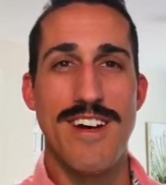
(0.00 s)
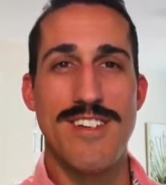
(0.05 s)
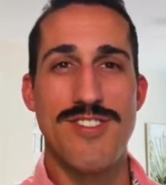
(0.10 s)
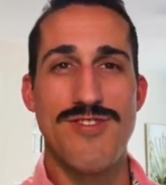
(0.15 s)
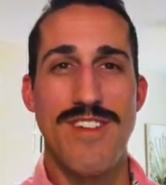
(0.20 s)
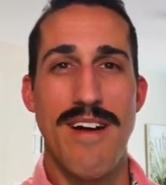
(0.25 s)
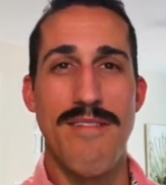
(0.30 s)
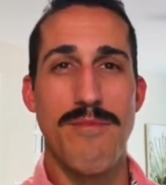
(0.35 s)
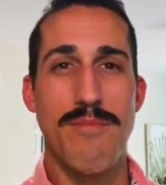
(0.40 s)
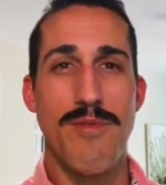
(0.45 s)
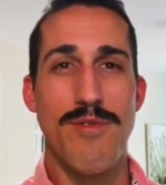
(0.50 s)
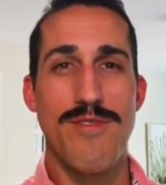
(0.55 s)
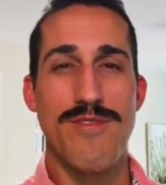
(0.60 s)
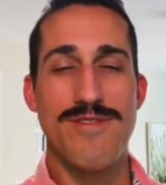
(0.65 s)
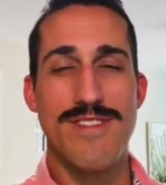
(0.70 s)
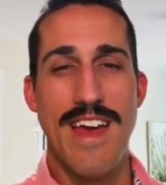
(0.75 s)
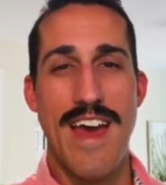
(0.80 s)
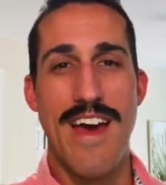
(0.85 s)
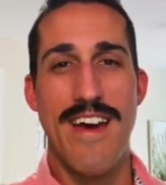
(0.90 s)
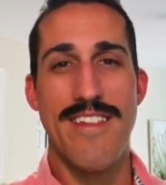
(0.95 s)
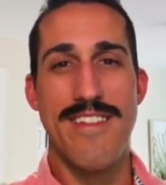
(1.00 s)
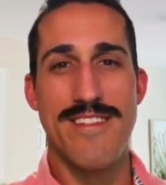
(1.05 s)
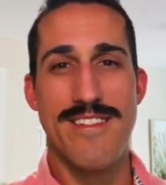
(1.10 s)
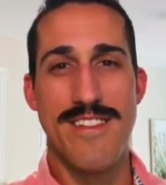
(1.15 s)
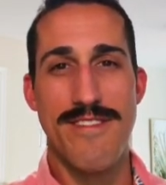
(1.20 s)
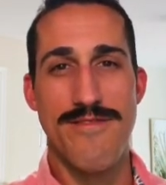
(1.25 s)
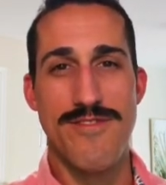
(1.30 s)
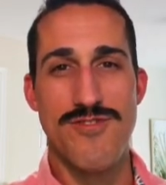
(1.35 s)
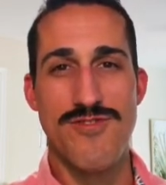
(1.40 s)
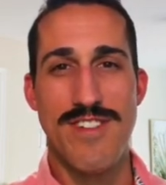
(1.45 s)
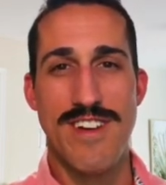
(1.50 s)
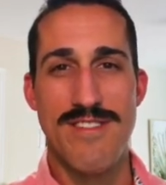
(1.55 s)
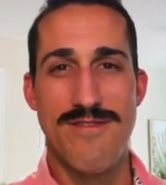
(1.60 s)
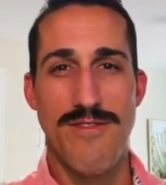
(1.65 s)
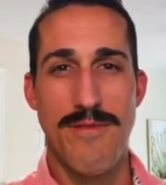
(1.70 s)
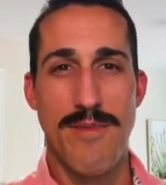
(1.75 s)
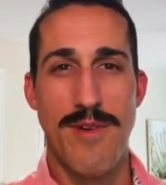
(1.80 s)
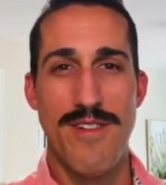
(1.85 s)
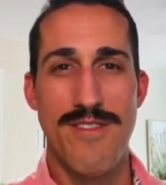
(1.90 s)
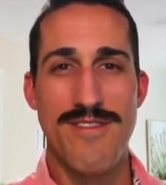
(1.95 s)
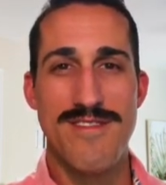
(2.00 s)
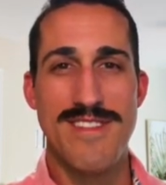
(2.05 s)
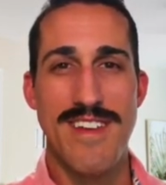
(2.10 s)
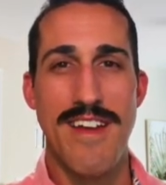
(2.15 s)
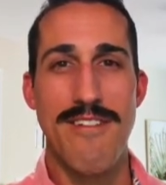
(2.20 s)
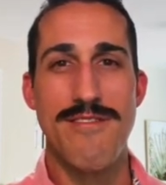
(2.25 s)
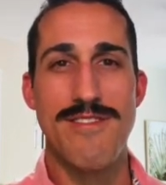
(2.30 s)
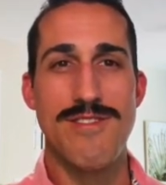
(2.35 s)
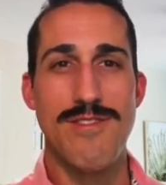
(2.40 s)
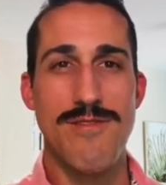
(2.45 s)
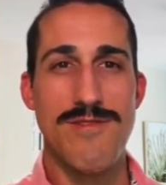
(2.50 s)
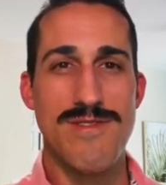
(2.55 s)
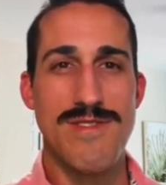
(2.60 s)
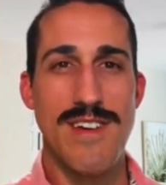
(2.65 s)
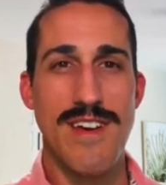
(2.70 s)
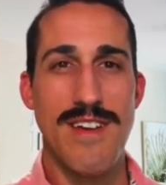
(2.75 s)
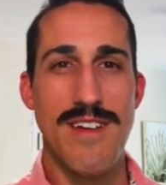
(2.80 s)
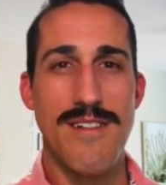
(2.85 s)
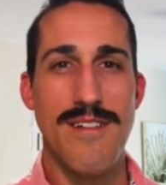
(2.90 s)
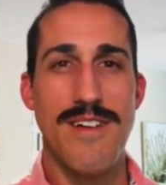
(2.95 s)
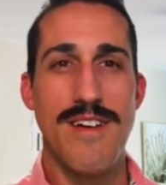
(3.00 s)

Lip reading: travel portals and the different transfer partners that are associated.